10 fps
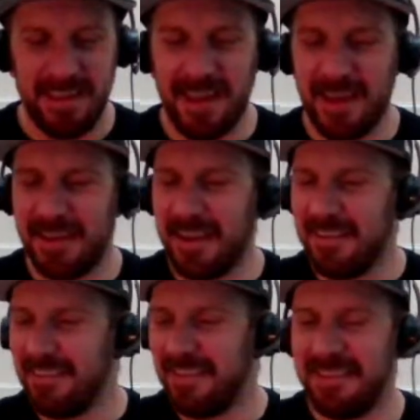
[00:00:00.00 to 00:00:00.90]

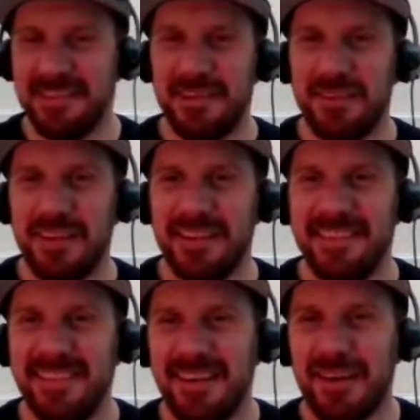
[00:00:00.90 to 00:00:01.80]
Yeah. He's tuned
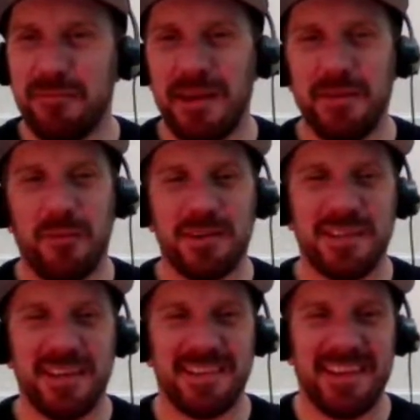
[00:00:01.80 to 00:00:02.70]
in. I've made him
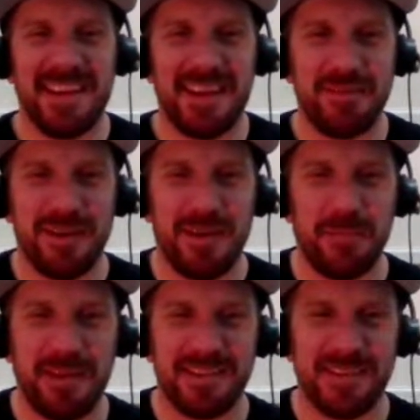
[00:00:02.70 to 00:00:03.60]
watch TNA for a
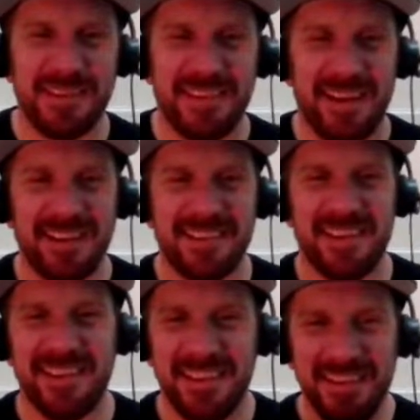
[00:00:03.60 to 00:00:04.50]
little bit, so he's starting
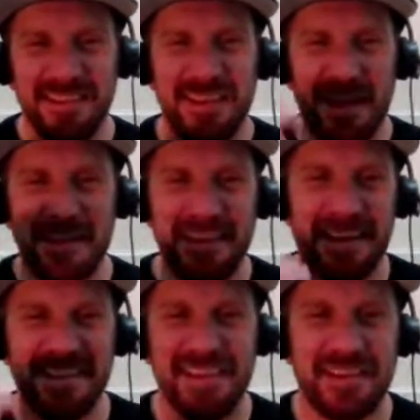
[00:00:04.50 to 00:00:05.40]
to
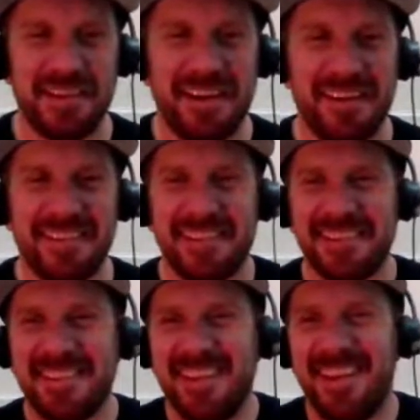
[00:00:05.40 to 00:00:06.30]
get to know the
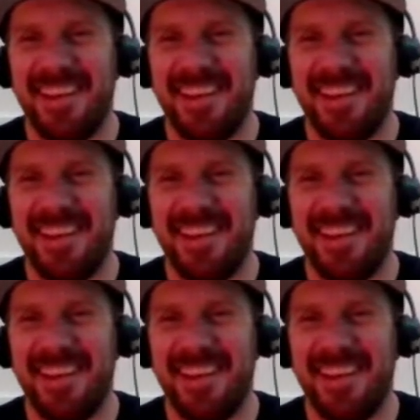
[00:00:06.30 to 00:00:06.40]
characters.